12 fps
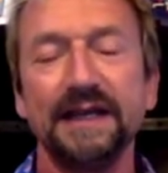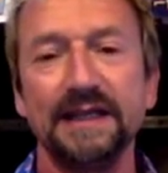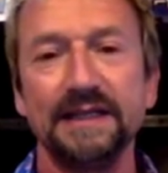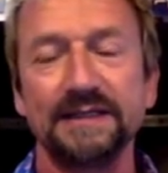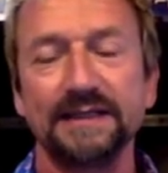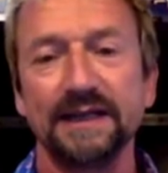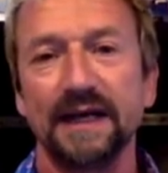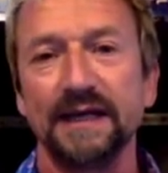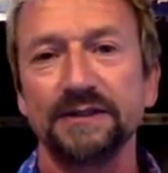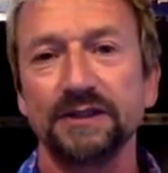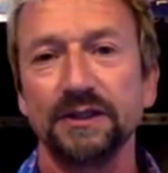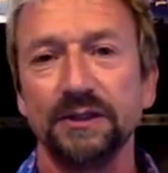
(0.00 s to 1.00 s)
is
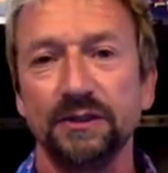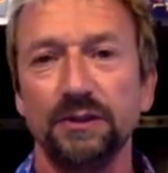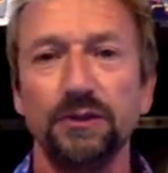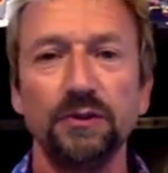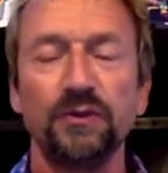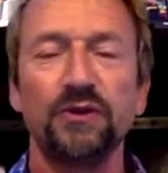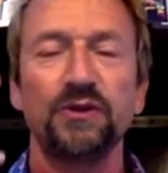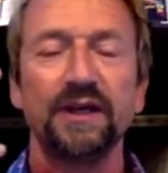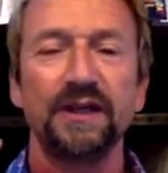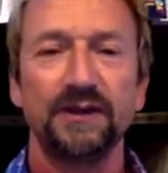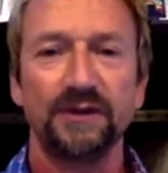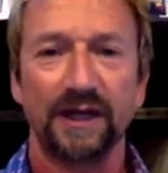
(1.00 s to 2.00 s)
that you
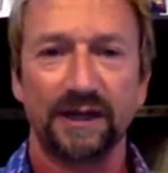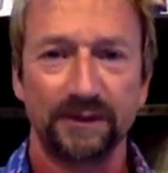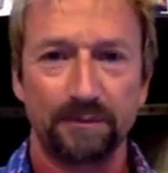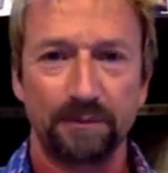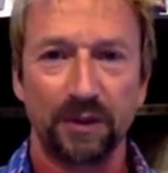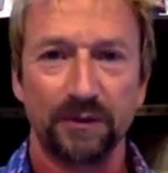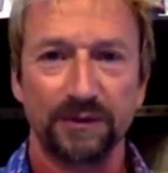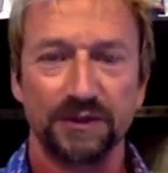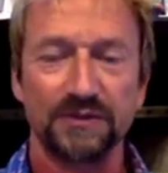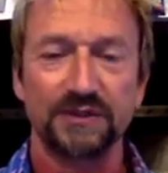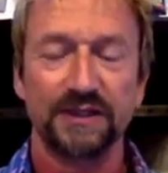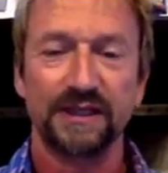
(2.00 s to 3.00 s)
think that the
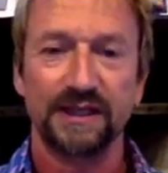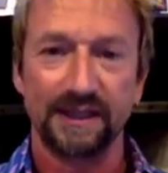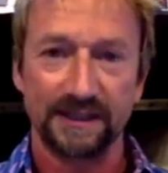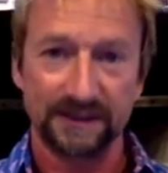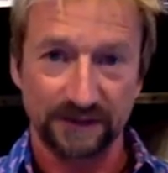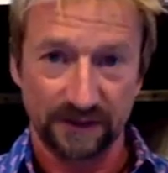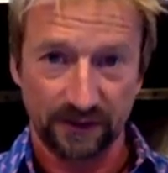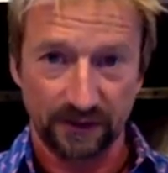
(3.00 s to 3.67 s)
bonus is